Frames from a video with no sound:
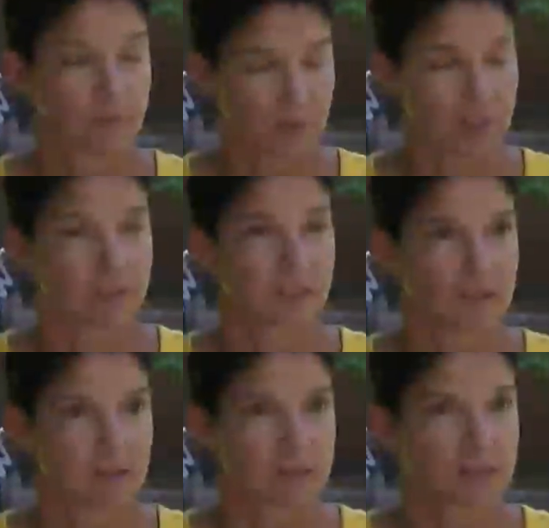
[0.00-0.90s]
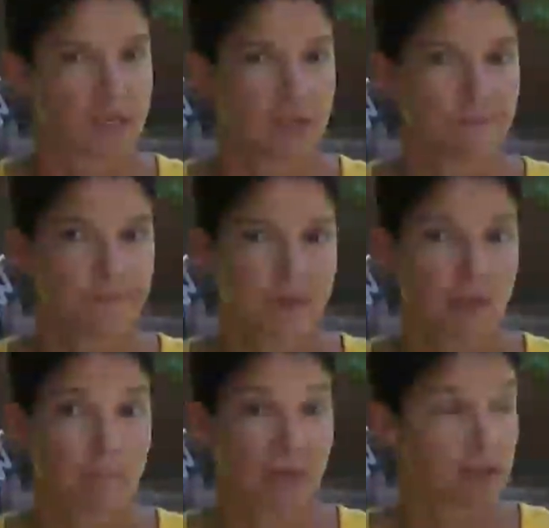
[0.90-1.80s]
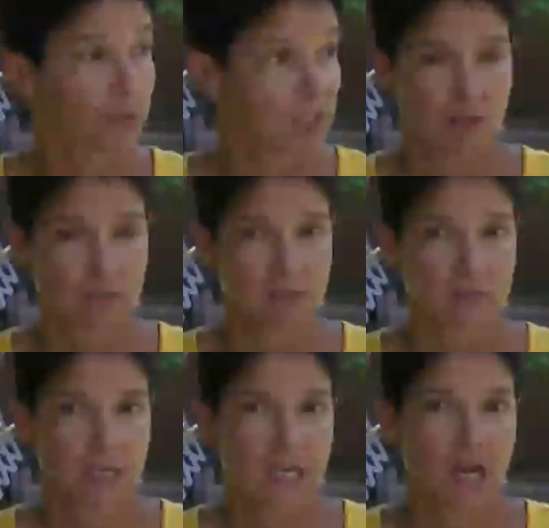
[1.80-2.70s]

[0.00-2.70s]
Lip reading: Definitely. The same benefits,